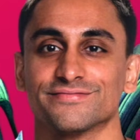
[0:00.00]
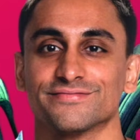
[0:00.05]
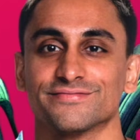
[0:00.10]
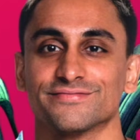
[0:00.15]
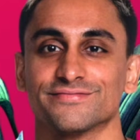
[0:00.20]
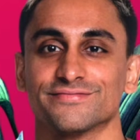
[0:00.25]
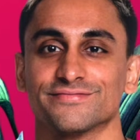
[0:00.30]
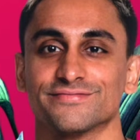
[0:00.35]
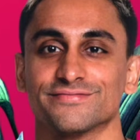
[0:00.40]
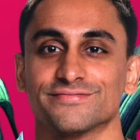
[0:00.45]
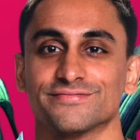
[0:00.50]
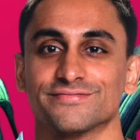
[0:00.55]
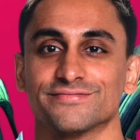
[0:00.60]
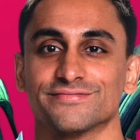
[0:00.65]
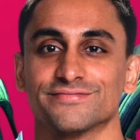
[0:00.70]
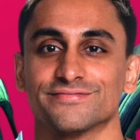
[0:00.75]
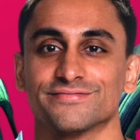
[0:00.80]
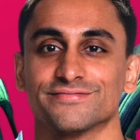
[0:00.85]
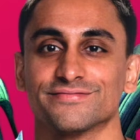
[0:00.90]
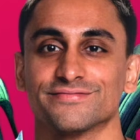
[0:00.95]

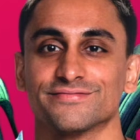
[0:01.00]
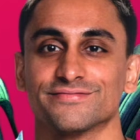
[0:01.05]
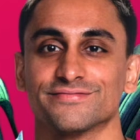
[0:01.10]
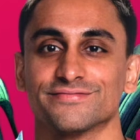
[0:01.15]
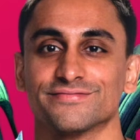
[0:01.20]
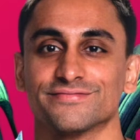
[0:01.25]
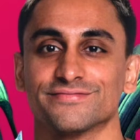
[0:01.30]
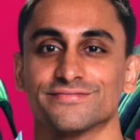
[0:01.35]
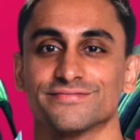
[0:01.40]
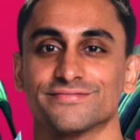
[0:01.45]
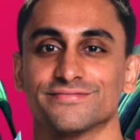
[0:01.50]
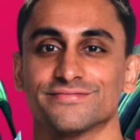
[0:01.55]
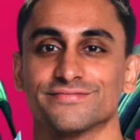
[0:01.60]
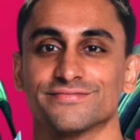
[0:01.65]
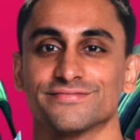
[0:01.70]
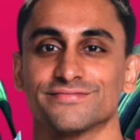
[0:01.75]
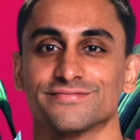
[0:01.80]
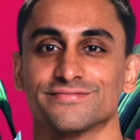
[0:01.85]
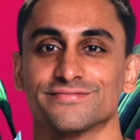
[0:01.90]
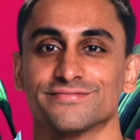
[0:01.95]

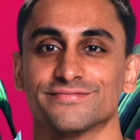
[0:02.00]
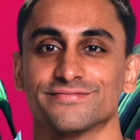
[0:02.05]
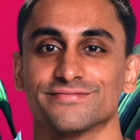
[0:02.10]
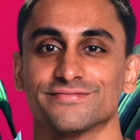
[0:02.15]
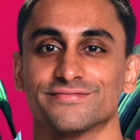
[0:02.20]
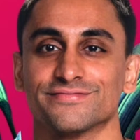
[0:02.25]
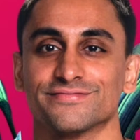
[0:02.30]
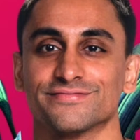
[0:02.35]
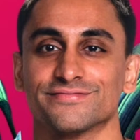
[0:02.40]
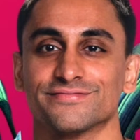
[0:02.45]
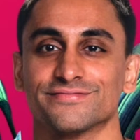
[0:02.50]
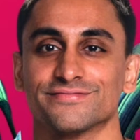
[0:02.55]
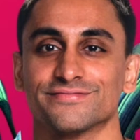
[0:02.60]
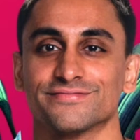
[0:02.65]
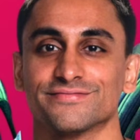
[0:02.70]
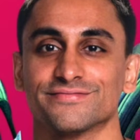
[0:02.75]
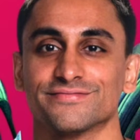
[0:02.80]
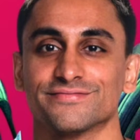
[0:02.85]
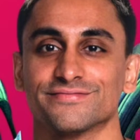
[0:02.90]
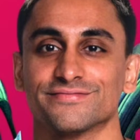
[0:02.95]

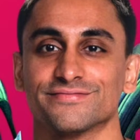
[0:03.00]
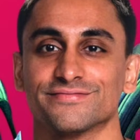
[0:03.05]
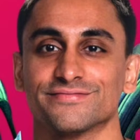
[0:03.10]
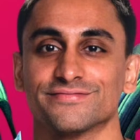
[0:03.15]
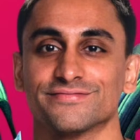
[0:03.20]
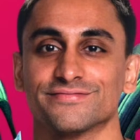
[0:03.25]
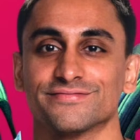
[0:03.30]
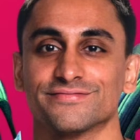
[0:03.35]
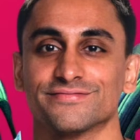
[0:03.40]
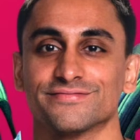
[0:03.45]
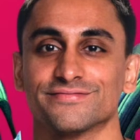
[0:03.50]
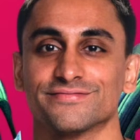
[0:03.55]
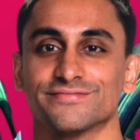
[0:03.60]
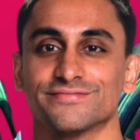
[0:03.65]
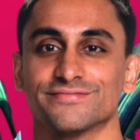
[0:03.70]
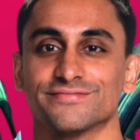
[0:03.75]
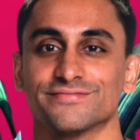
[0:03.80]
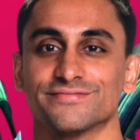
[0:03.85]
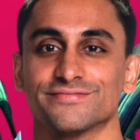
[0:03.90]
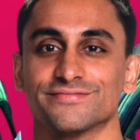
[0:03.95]

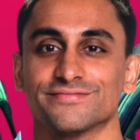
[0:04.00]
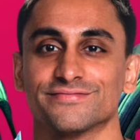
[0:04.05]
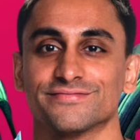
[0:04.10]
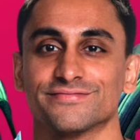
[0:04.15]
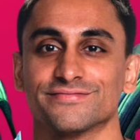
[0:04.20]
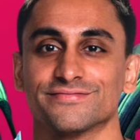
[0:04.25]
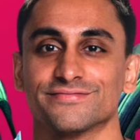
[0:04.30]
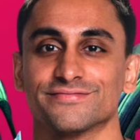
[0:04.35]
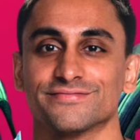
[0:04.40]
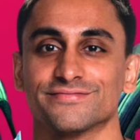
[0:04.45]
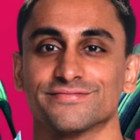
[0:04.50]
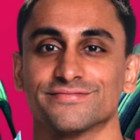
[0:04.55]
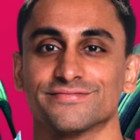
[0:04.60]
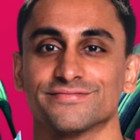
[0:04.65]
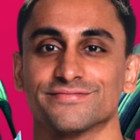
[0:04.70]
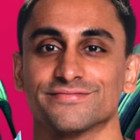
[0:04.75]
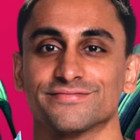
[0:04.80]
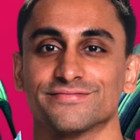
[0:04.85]
The face doesn't move, so there is nothing to read.